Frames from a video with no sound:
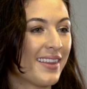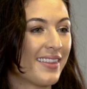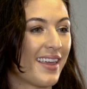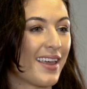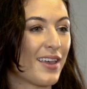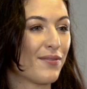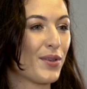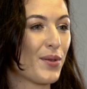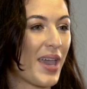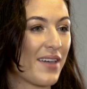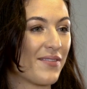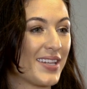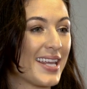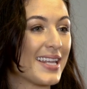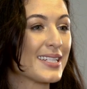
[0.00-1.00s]
that if you
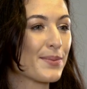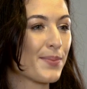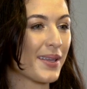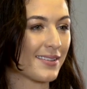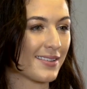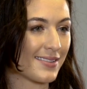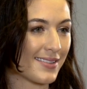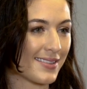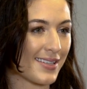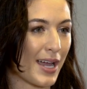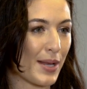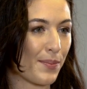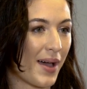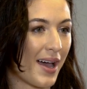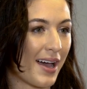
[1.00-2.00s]
have an independent
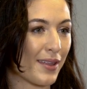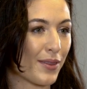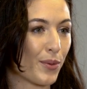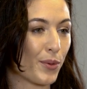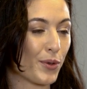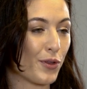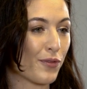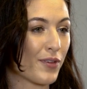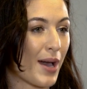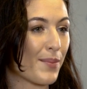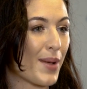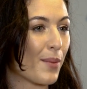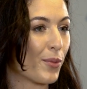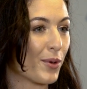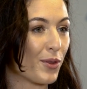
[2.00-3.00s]
design path or you've
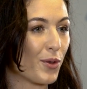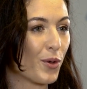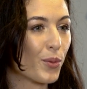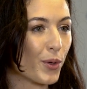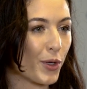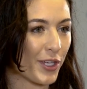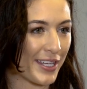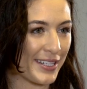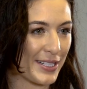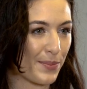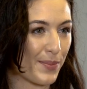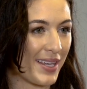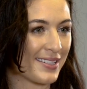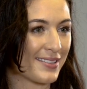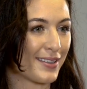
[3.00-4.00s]
come up with your work
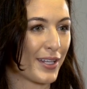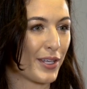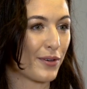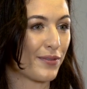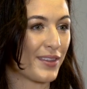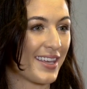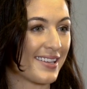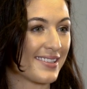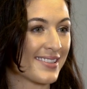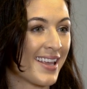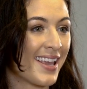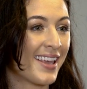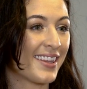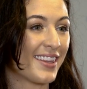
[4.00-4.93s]
independently of theirs,